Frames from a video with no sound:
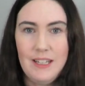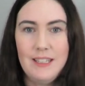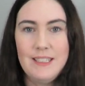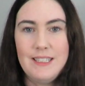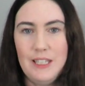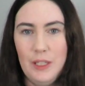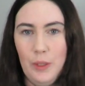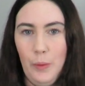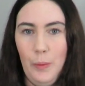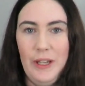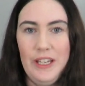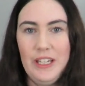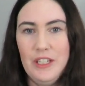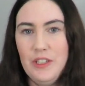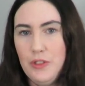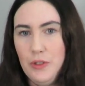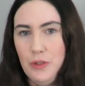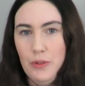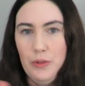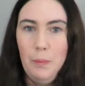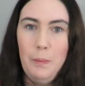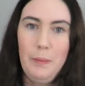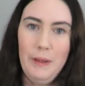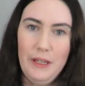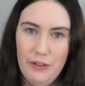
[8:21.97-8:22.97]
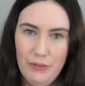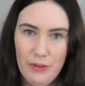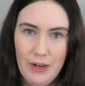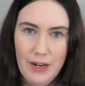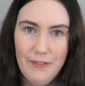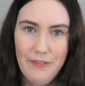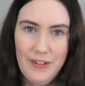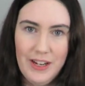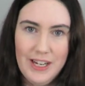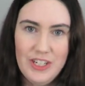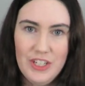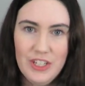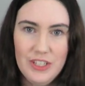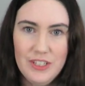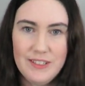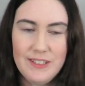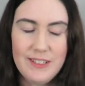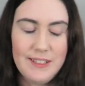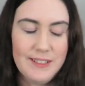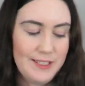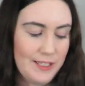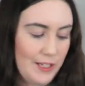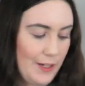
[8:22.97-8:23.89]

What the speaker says: until we can do big renovations.